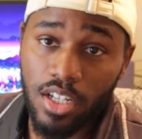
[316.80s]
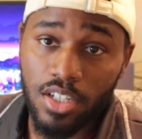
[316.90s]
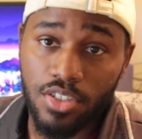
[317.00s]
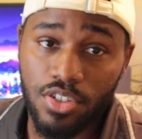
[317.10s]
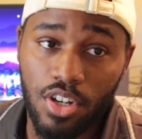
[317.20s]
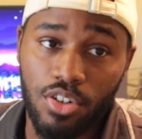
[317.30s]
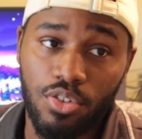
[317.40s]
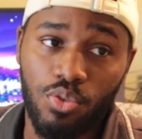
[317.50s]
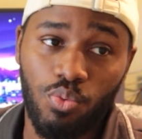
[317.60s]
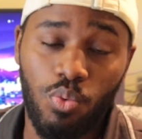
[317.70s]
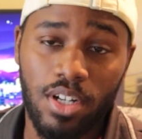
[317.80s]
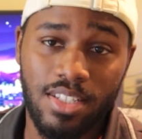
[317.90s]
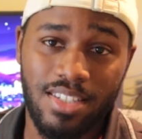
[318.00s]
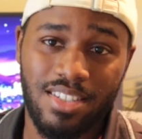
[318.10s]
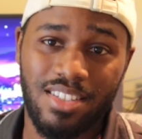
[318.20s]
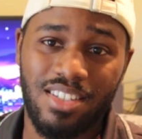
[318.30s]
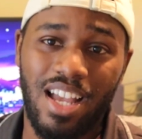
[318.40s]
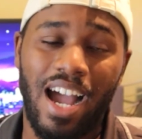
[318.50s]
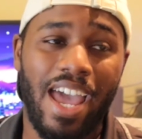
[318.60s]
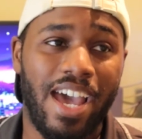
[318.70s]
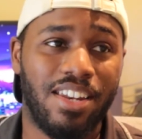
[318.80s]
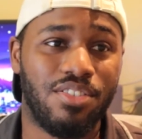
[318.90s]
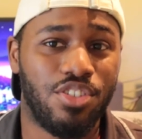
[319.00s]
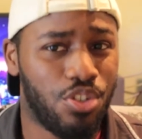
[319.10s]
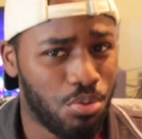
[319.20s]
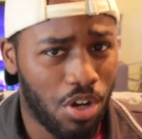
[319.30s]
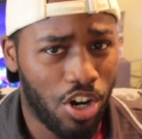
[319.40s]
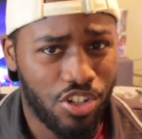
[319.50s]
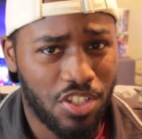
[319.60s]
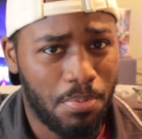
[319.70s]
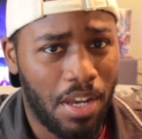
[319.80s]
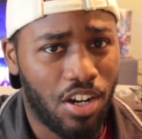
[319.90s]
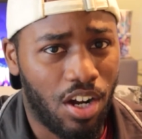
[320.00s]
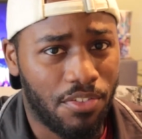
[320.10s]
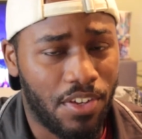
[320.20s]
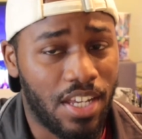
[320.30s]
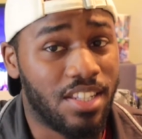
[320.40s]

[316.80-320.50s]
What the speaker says: So once I had 2 cards paid off,